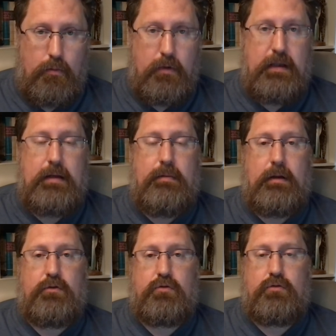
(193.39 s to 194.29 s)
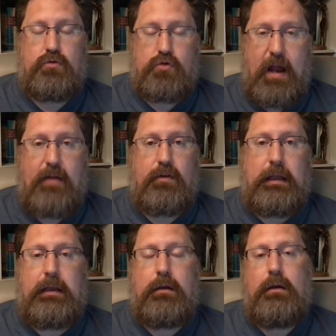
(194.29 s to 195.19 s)
We have been
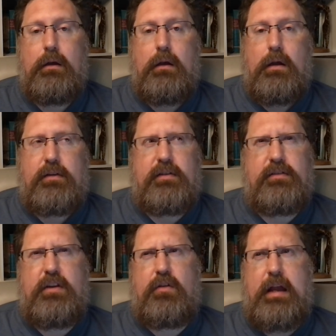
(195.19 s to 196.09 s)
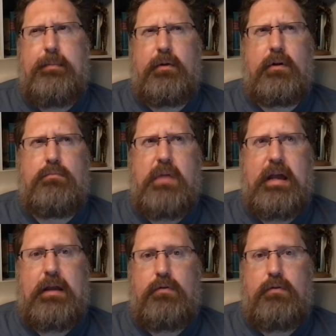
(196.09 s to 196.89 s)
traveling since either April or May.